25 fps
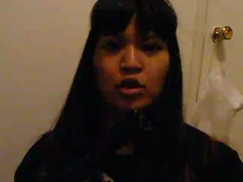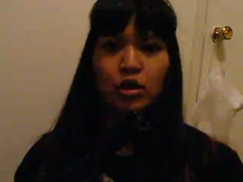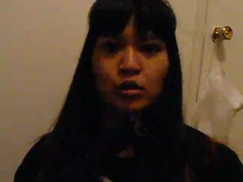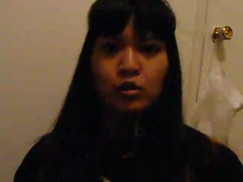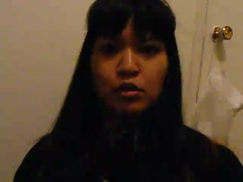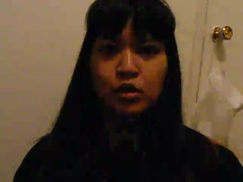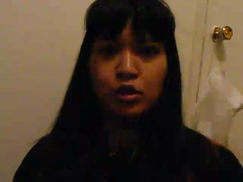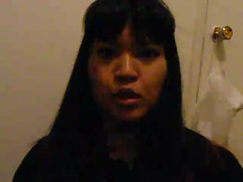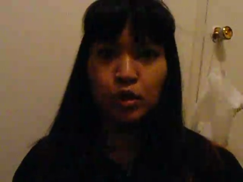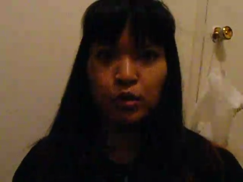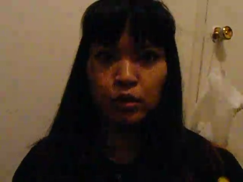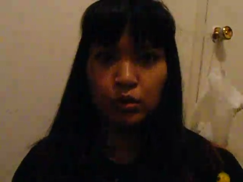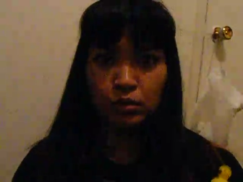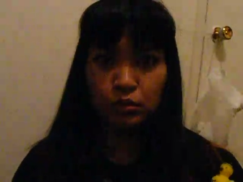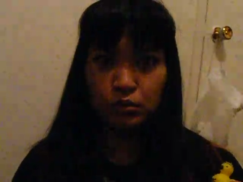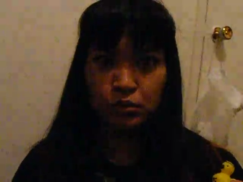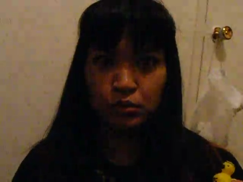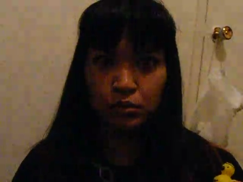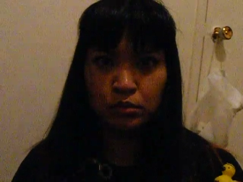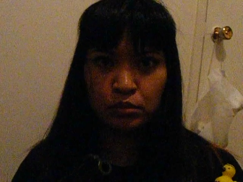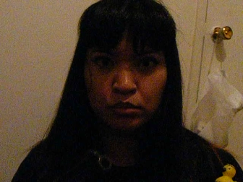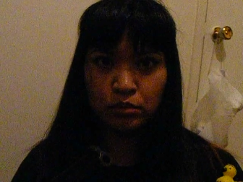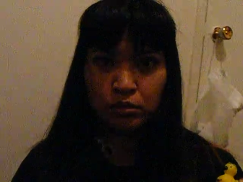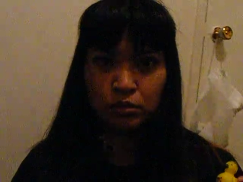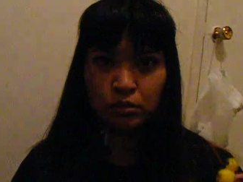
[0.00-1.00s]
So Joe,
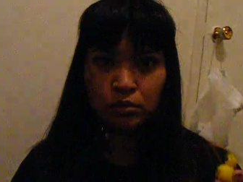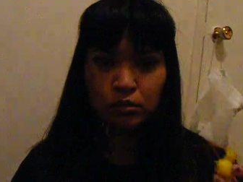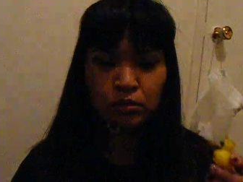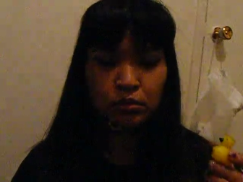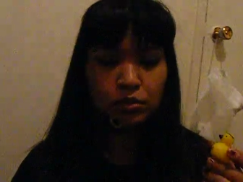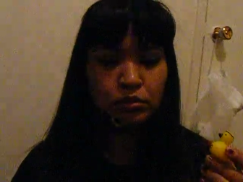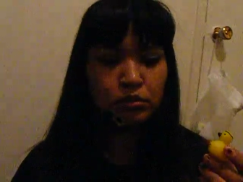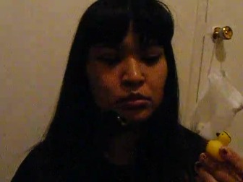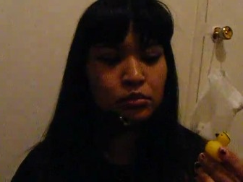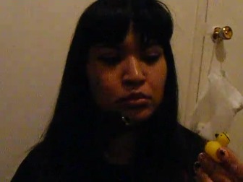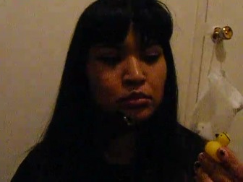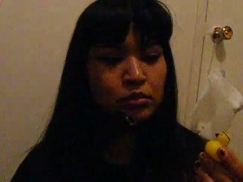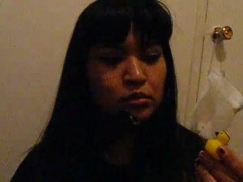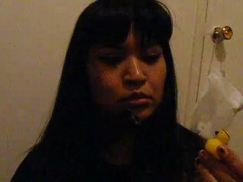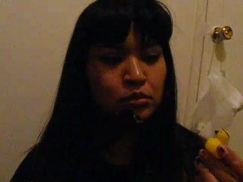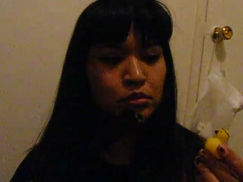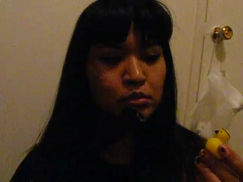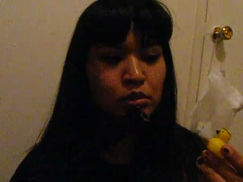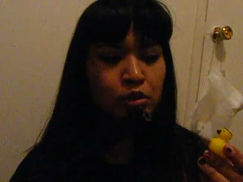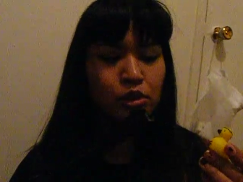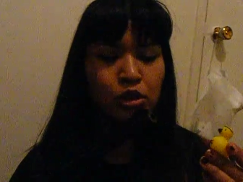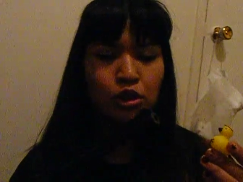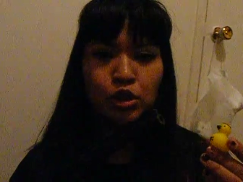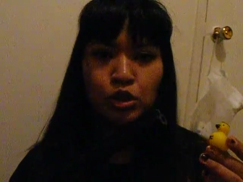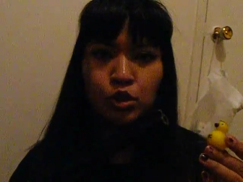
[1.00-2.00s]

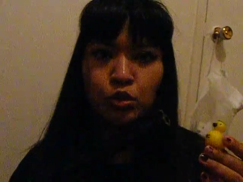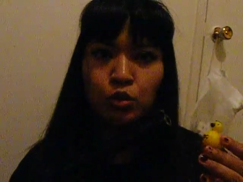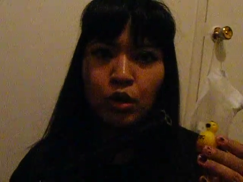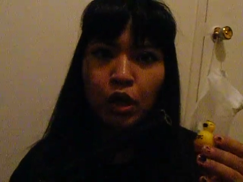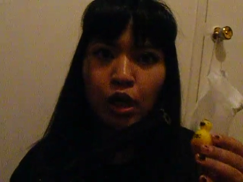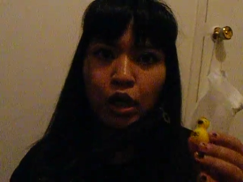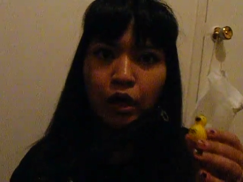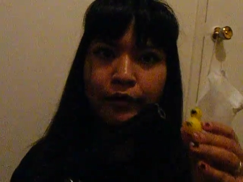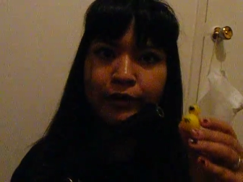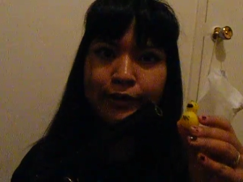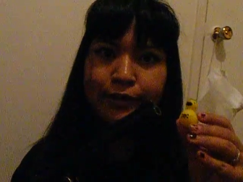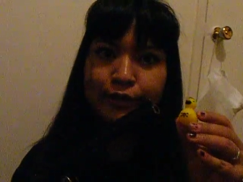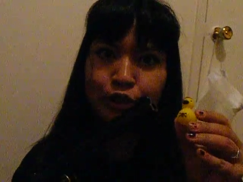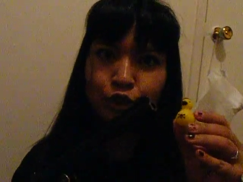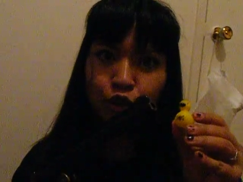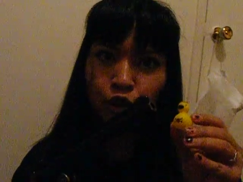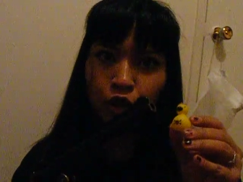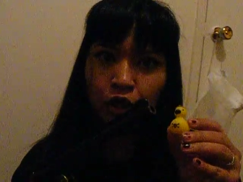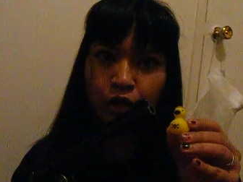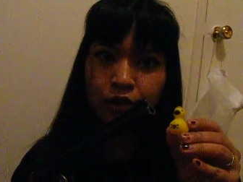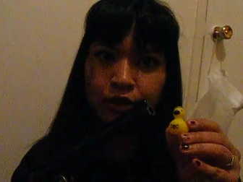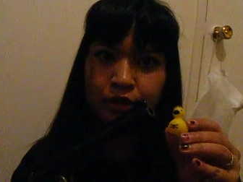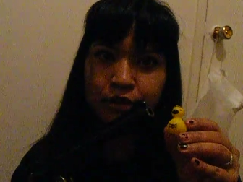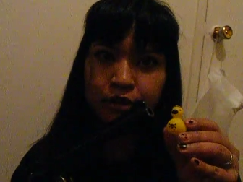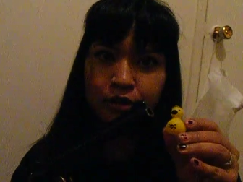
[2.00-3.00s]
you call the
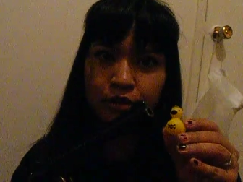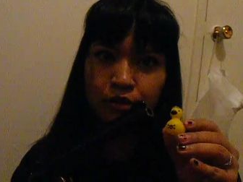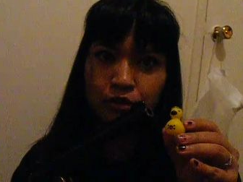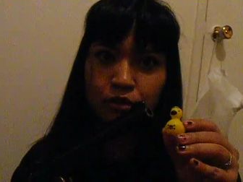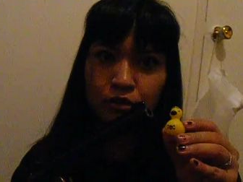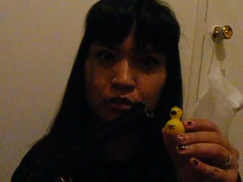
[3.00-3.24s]
shots.